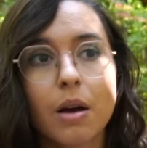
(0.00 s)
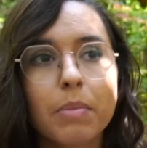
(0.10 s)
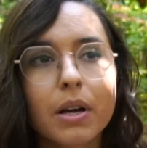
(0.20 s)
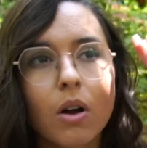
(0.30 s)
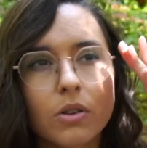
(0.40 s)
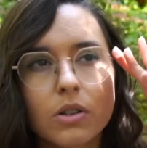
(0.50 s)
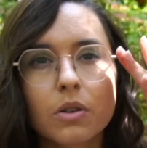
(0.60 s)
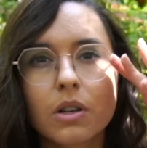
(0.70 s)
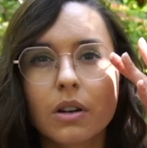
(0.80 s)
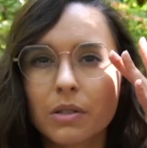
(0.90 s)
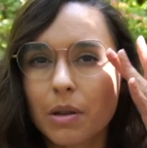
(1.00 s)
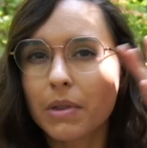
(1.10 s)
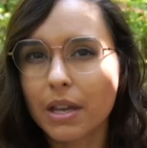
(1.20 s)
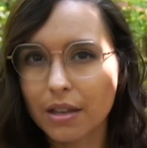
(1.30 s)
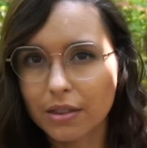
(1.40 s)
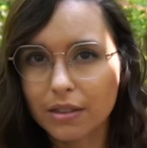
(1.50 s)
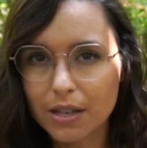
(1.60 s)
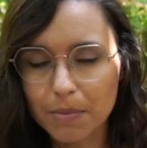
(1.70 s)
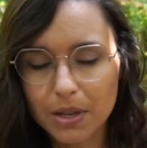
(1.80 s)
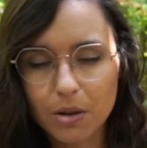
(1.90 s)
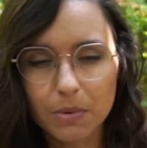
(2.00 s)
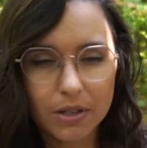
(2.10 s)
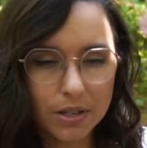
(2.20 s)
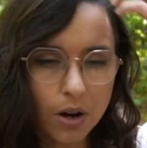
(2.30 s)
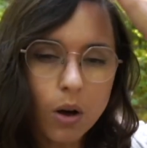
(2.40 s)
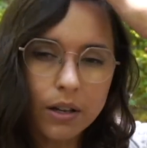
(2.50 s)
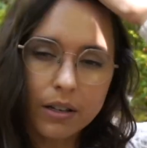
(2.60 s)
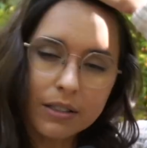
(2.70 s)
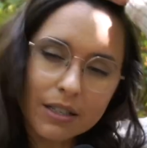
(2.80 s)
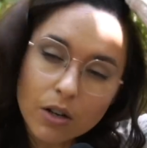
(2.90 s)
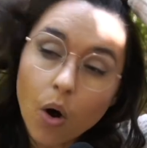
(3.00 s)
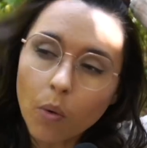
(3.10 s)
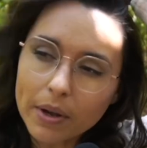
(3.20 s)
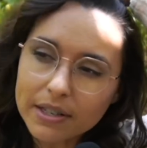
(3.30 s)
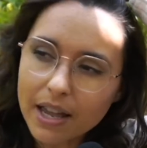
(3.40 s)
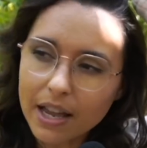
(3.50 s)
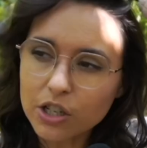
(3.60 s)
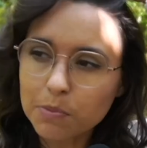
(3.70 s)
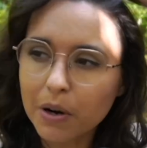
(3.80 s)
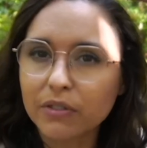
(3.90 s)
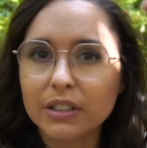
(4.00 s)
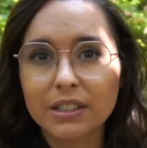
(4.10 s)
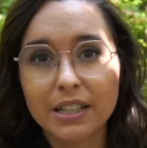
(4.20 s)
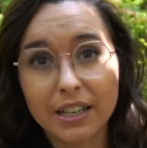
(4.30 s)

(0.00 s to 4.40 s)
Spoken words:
But also, you know, some of the humor doesn't always age perfectly,